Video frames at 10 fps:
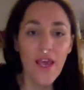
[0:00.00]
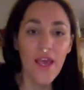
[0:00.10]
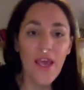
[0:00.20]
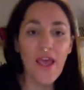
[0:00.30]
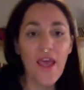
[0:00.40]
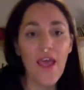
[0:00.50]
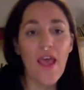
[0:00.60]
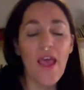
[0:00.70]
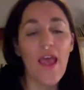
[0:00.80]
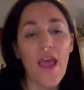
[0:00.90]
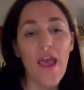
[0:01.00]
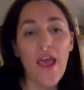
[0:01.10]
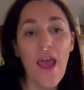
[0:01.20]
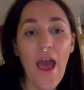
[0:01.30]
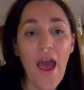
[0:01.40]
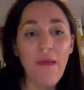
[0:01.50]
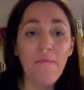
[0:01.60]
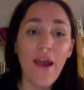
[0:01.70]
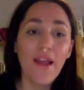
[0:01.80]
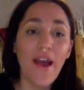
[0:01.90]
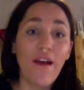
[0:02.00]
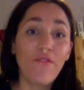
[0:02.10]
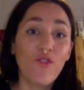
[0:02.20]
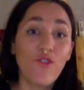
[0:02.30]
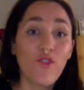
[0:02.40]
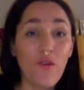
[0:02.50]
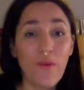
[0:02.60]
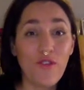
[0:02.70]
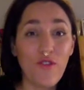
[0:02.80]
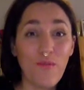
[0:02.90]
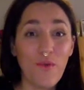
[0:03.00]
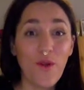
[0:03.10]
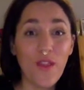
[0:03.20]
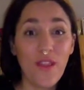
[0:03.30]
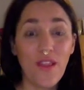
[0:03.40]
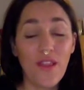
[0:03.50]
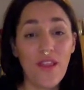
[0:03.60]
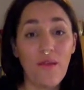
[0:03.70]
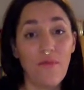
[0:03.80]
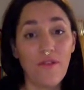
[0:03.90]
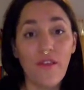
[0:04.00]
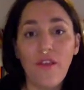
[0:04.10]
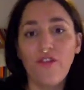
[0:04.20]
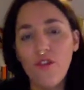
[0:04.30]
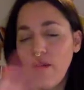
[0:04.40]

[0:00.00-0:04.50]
I might have to stop at some point in the presentation,